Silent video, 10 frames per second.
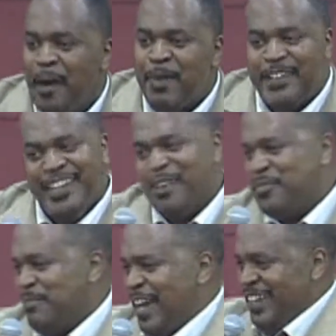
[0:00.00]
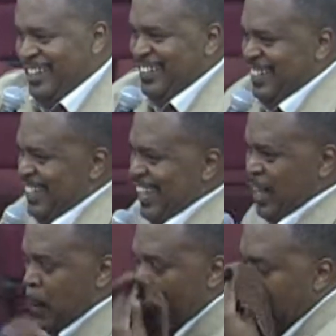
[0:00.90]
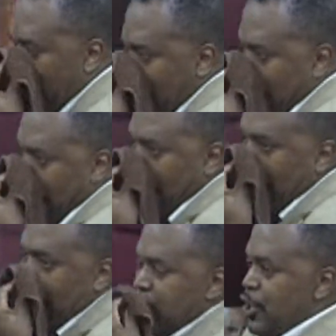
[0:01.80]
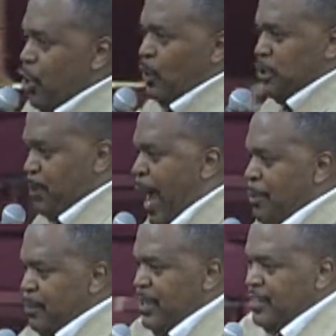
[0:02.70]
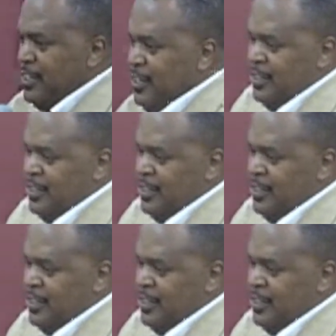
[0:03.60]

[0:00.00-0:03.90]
I'm about to help somebody in here today. You know what the problem is?